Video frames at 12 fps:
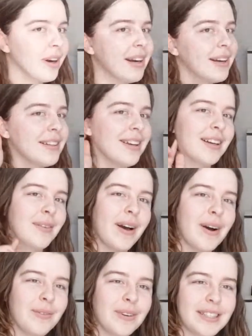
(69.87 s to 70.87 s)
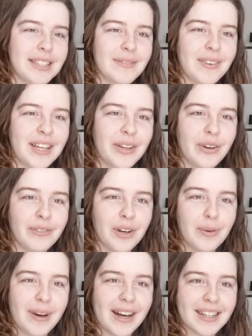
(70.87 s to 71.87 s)
gonna talk about what's in my
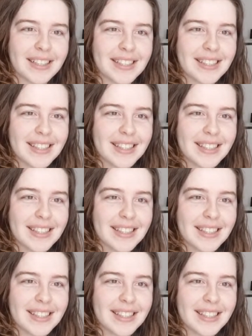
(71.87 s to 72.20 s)
UFO box.